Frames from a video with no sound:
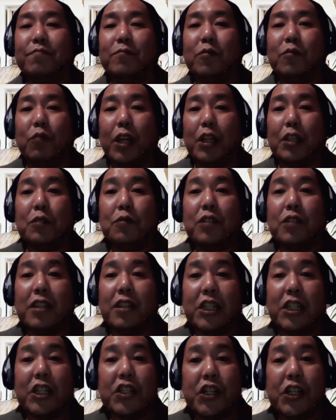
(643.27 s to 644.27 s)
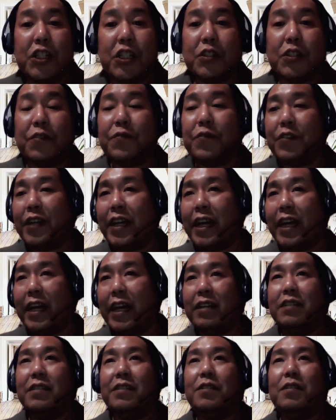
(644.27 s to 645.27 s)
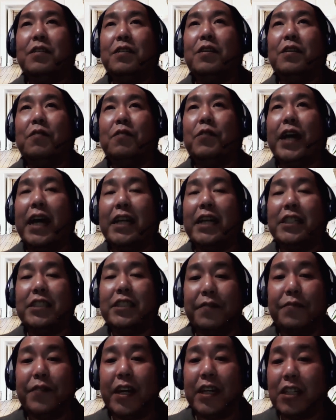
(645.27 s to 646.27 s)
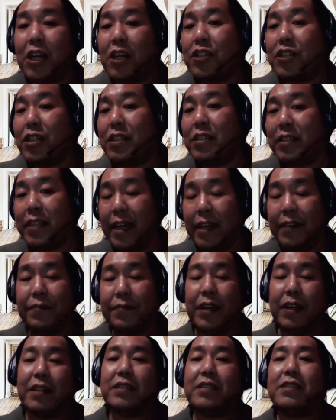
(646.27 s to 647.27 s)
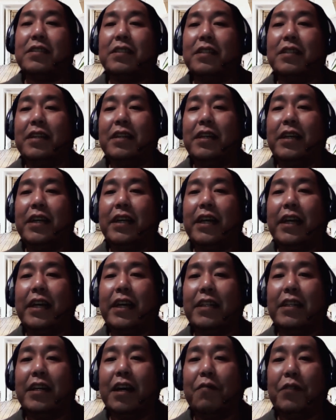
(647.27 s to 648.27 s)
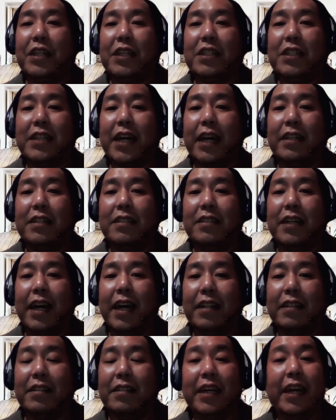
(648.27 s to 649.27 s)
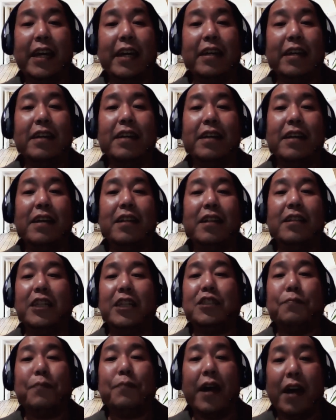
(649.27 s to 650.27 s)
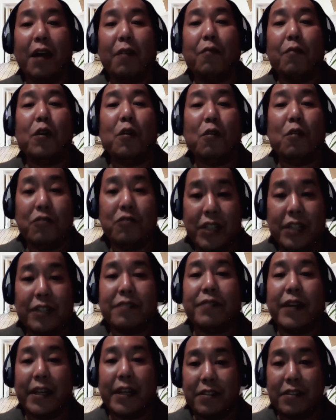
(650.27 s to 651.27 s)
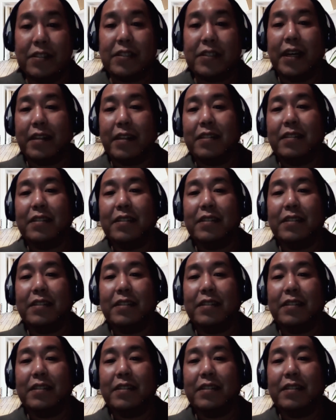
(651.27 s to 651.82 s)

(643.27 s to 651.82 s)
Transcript: well, through the teachings of Craig, we had some financial savings, and we decided that, hey, let's buy our own generator set.